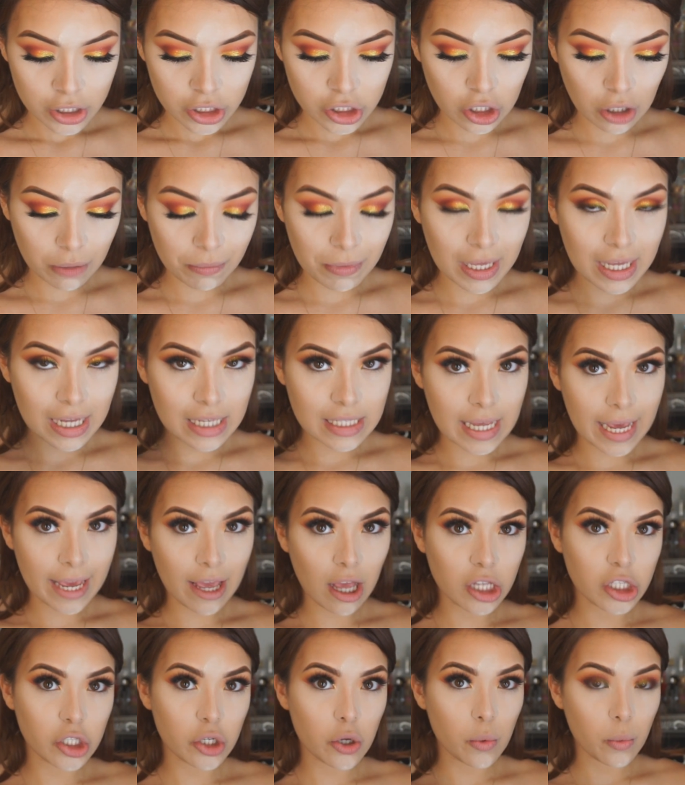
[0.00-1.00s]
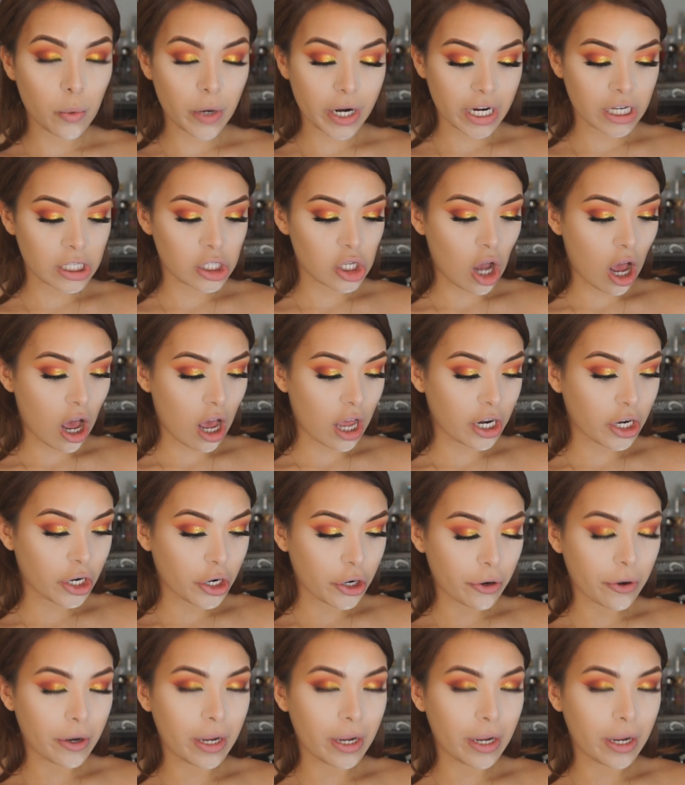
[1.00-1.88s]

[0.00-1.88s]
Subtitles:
So because I also worked on